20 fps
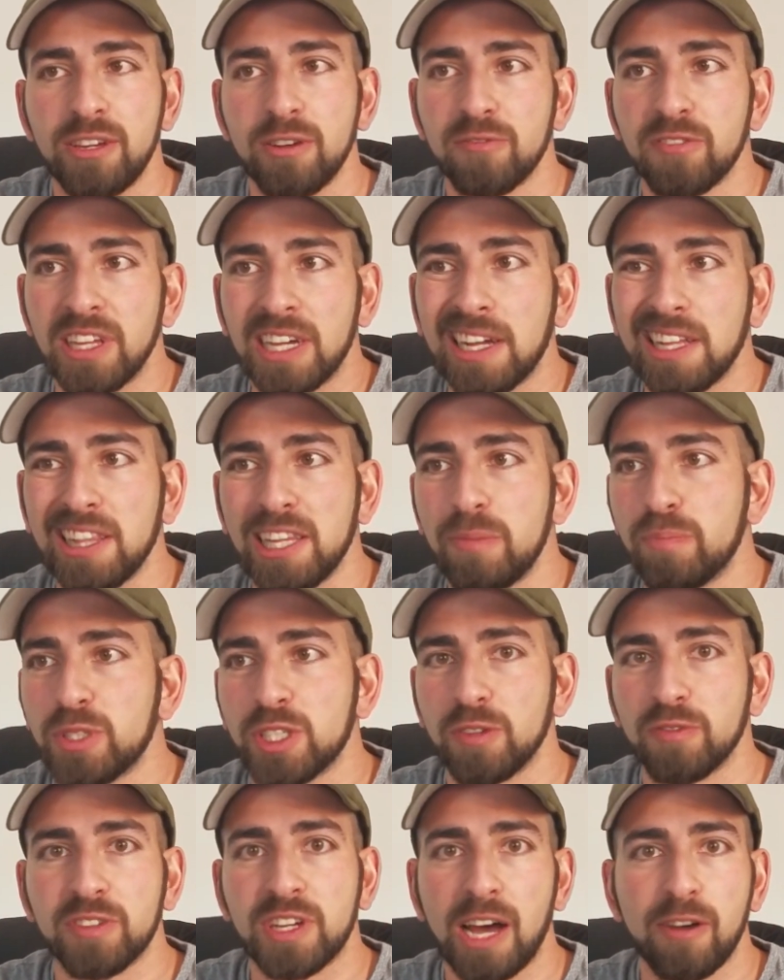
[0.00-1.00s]
of the
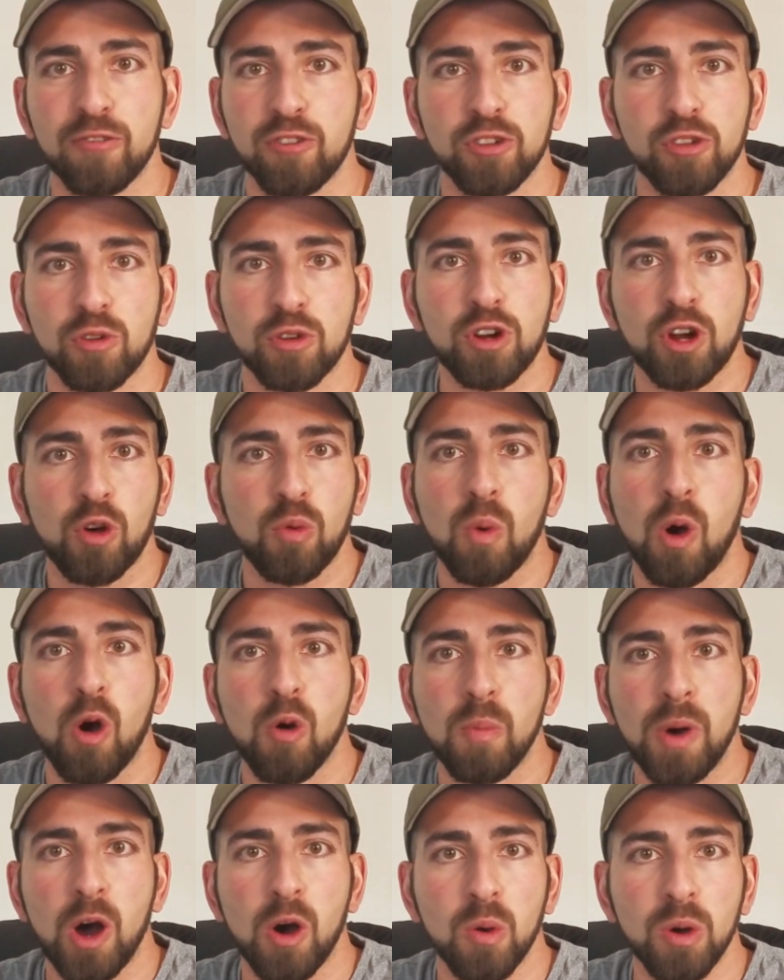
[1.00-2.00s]
clips of Governor
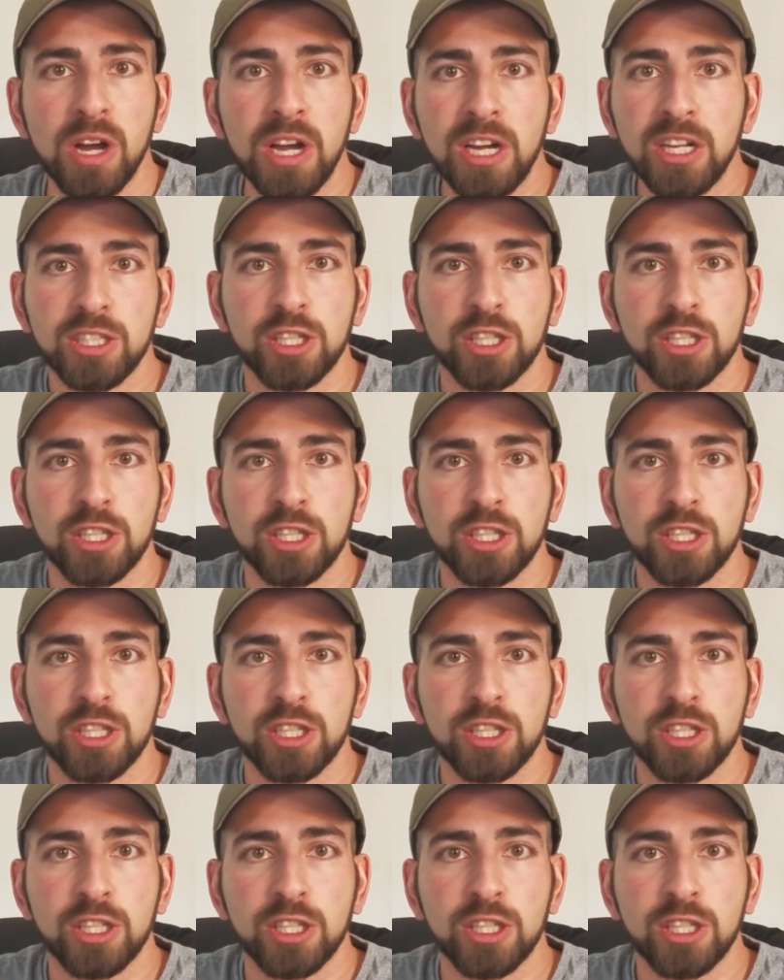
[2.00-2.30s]
Cuomo